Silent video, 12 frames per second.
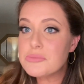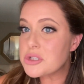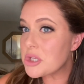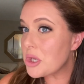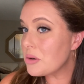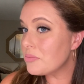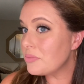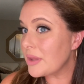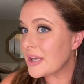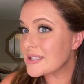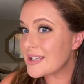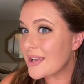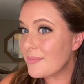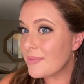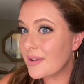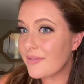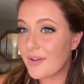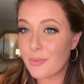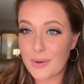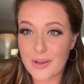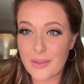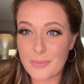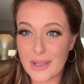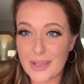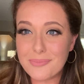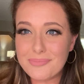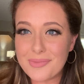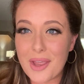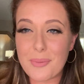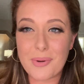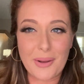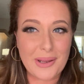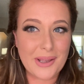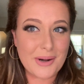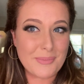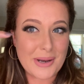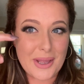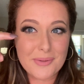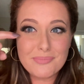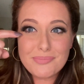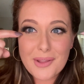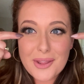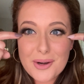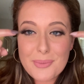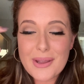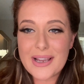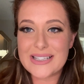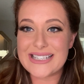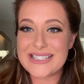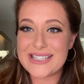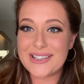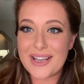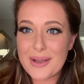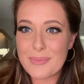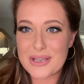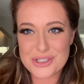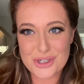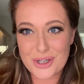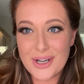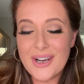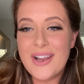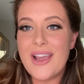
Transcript: so next time if I wear them again, I'll probably cut them down a little bit because I did not measure.